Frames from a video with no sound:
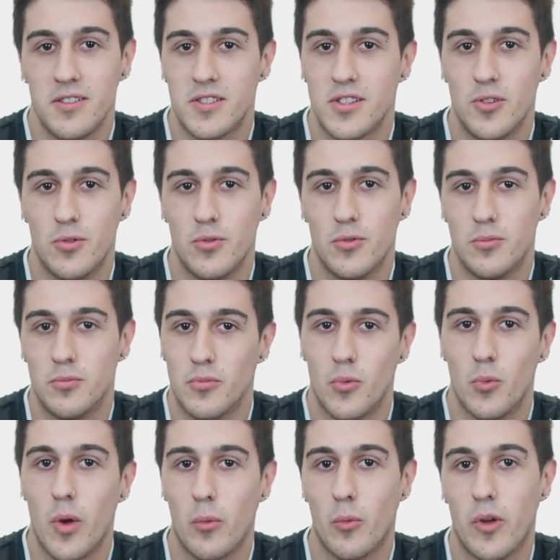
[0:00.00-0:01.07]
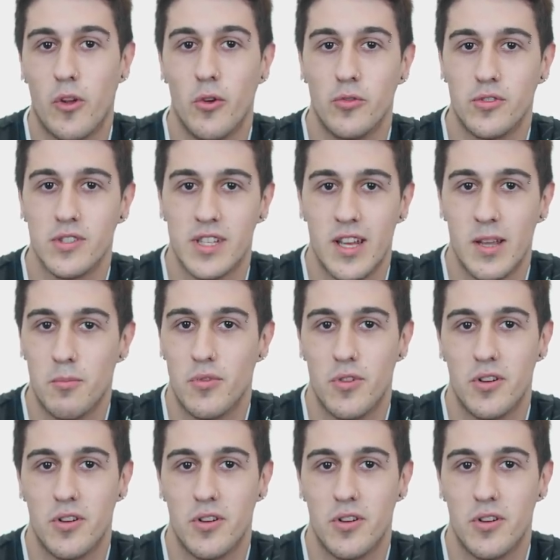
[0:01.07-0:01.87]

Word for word: So when we go to sleep,